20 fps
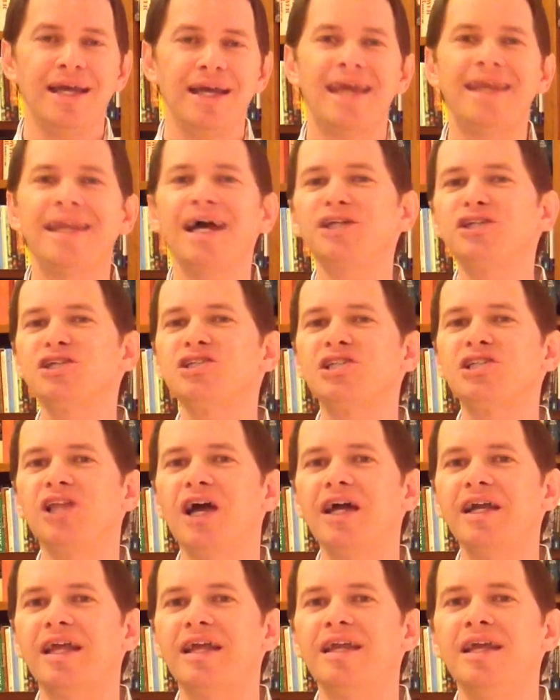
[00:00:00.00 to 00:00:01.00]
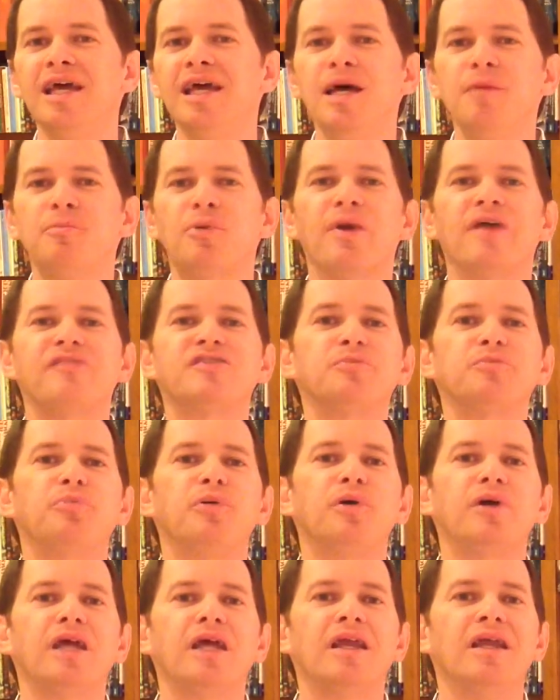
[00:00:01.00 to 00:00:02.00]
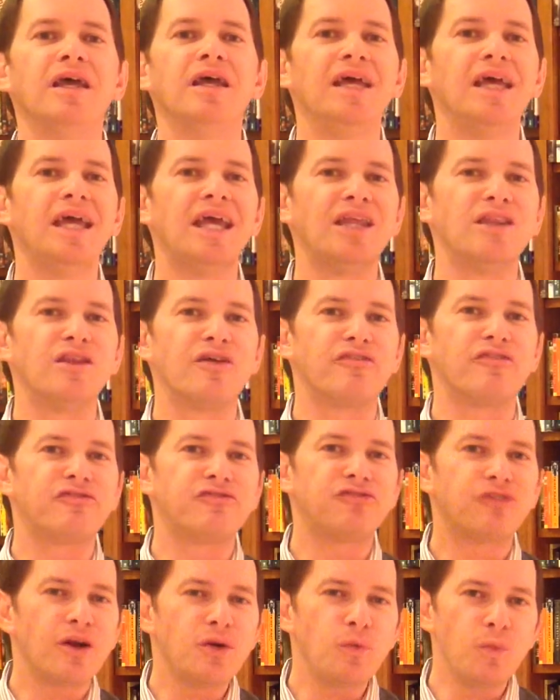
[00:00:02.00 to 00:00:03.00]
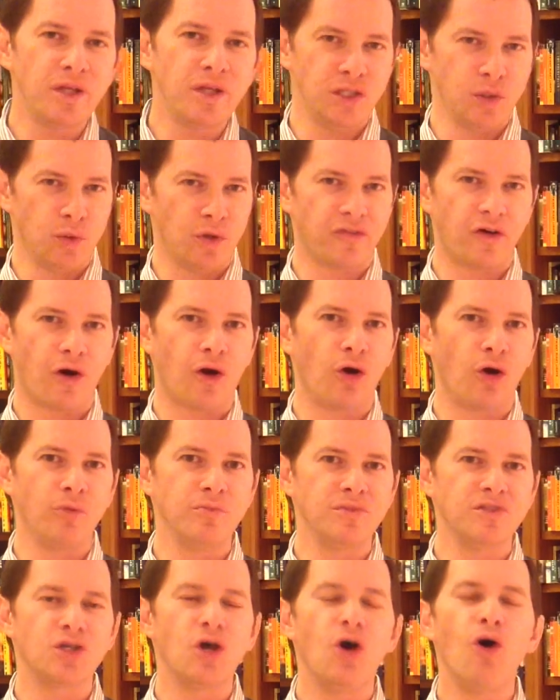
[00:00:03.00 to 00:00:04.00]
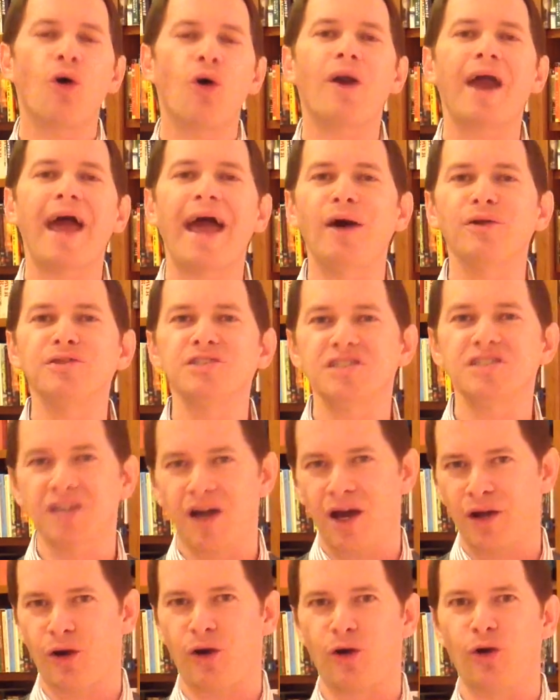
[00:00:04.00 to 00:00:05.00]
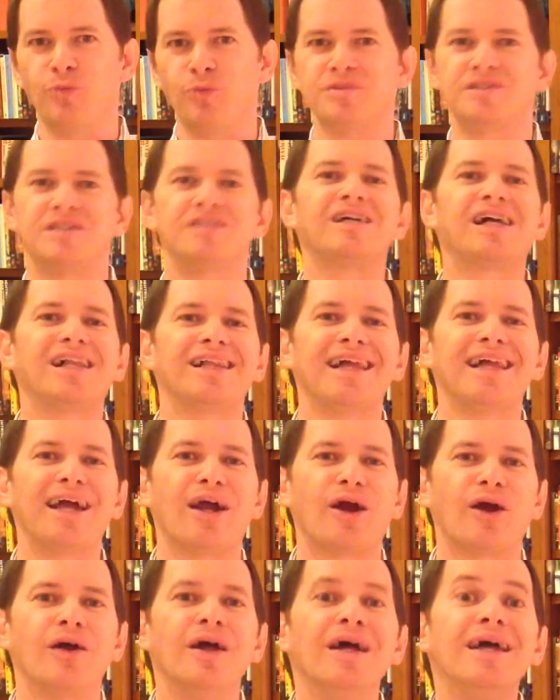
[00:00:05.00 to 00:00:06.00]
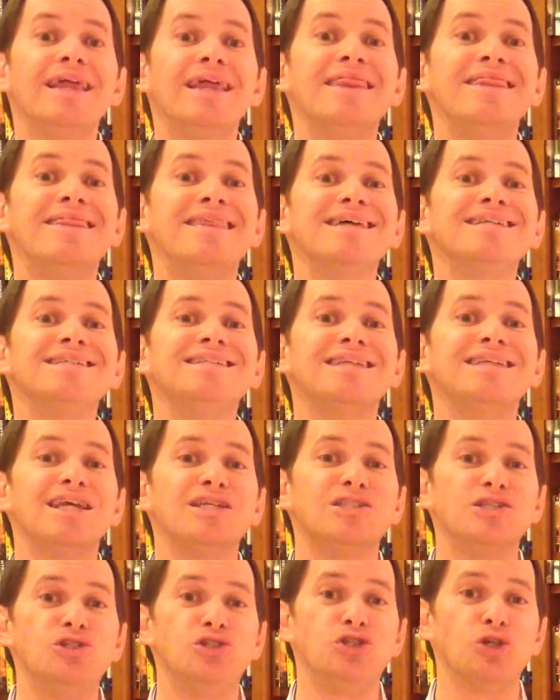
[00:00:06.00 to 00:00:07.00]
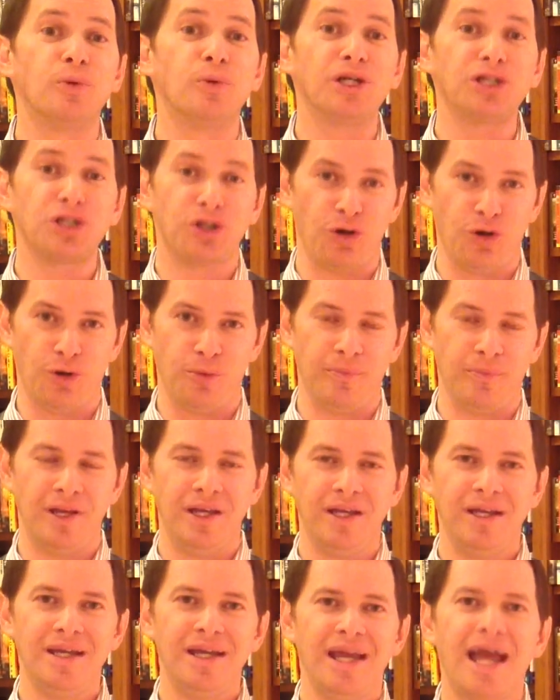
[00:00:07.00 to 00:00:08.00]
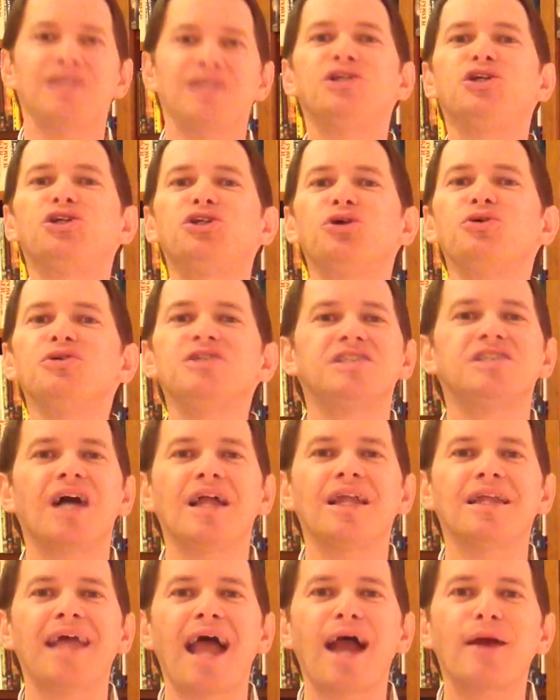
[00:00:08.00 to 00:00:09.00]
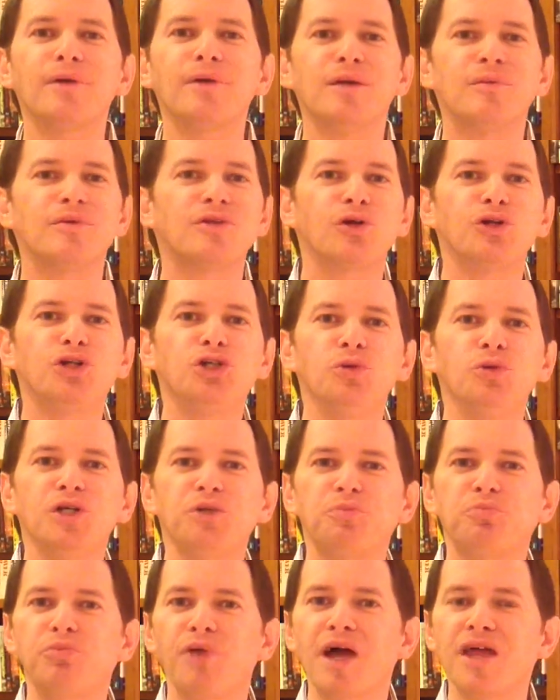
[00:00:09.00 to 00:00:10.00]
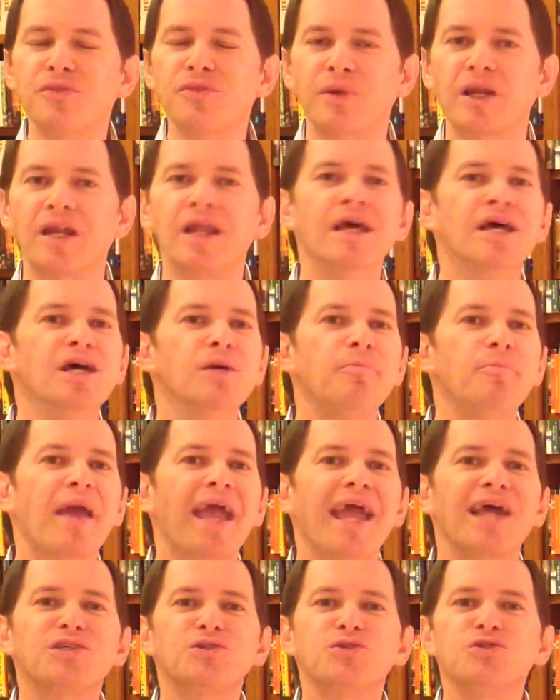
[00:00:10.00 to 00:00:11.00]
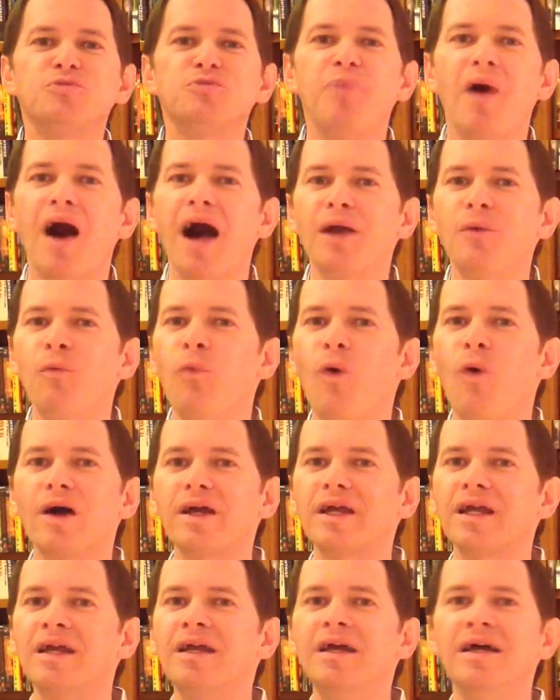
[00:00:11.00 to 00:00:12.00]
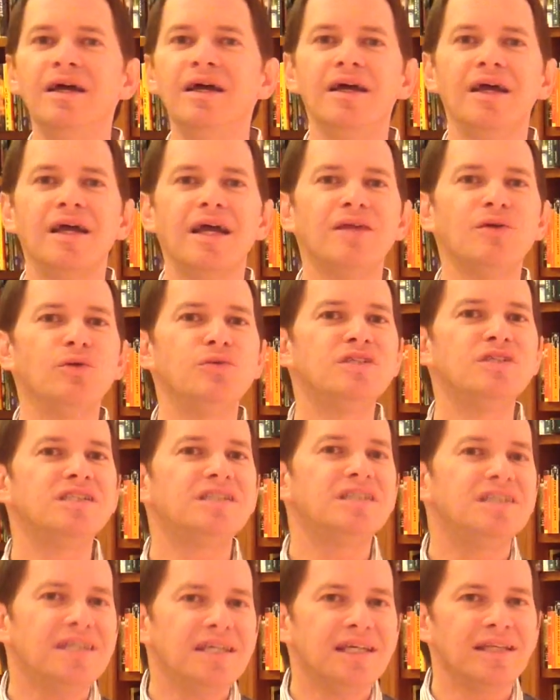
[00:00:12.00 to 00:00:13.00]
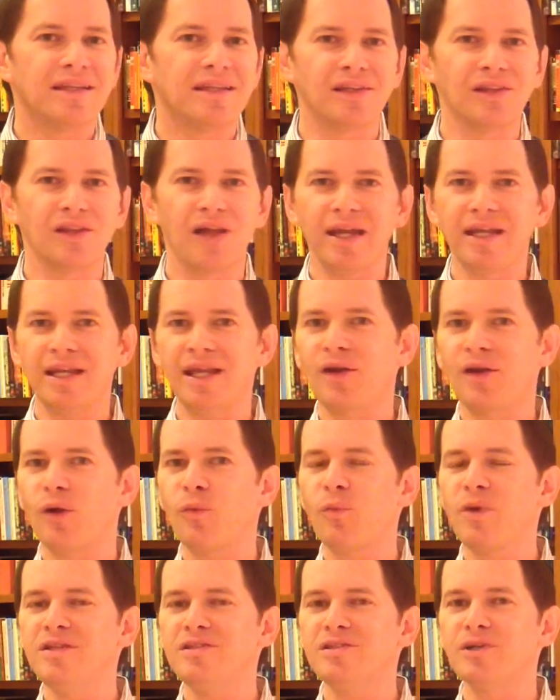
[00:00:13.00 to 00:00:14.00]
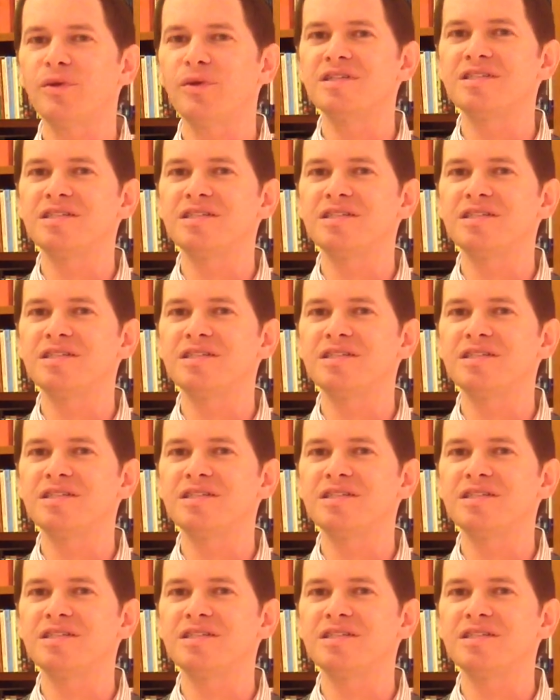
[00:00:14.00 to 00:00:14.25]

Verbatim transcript: and not just light it, but we have to put it in the front window of our homes or outside our homes to declare this is a Jewish home and to show solidarity with our Jewish brethren, passersby walking who see the light in our window and